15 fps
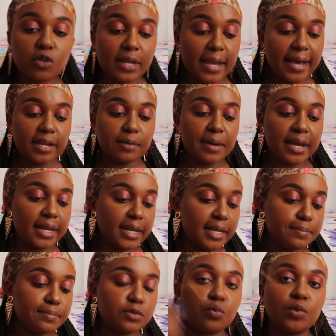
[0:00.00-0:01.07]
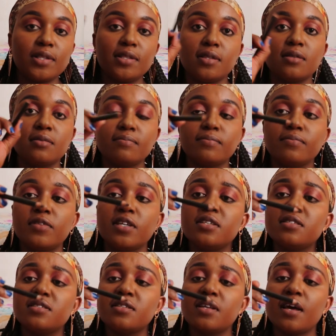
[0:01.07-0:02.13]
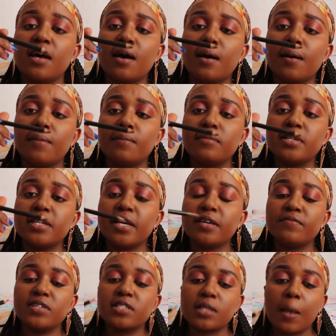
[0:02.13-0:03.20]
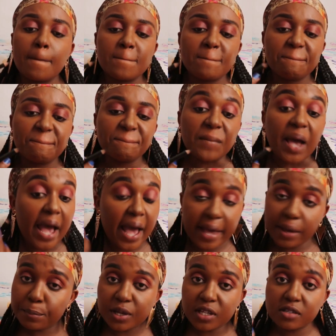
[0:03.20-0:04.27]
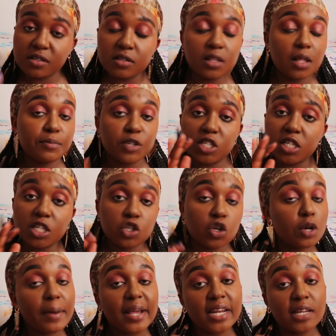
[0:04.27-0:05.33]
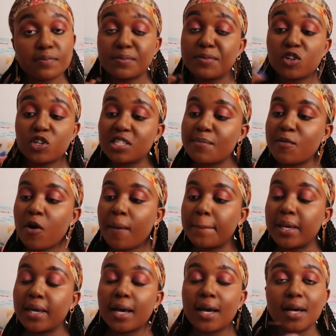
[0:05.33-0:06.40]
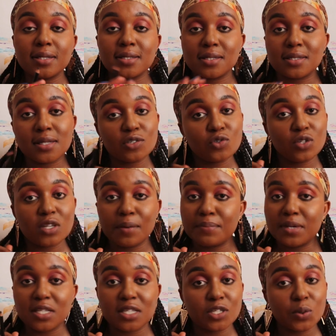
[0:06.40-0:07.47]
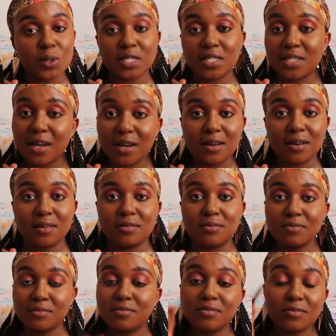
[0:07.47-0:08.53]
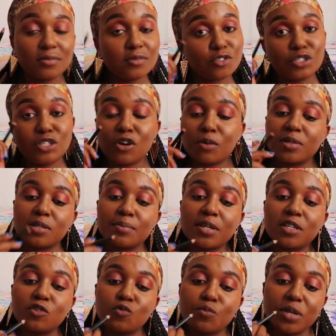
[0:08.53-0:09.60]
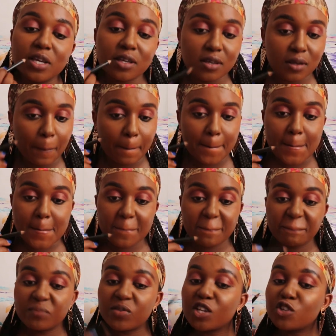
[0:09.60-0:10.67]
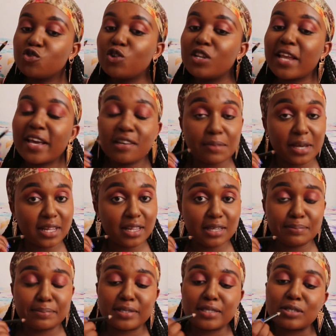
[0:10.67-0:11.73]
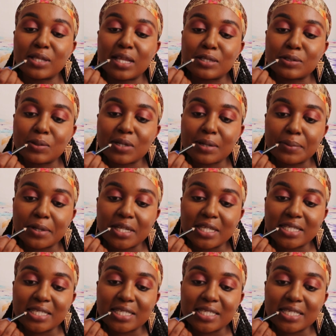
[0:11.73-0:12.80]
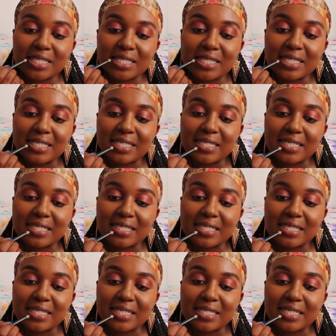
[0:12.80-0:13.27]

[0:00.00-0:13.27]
line my lips with this Davis eye pencil. I'm using it on my lips because nimewambia ancestors uniambia chini wanataka. Chitty wamesema nitumie hii to line my lips, so that's what I'm going to do.